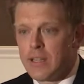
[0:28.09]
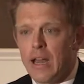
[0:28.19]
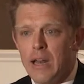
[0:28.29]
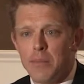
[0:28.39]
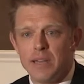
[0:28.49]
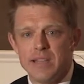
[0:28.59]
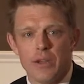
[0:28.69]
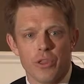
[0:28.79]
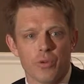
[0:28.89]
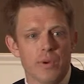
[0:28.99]
Tonight, I'm going to
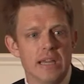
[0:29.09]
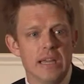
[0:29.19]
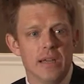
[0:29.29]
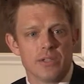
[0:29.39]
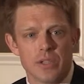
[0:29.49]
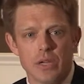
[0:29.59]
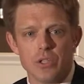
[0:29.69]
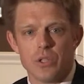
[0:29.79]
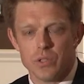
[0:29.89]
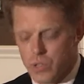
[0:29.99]
tell three
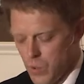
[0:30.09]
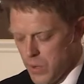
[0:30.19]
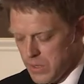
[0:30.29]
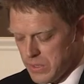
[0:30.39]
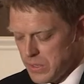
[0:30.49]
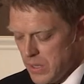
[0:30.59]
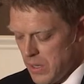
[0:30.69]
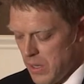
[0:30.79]
such stories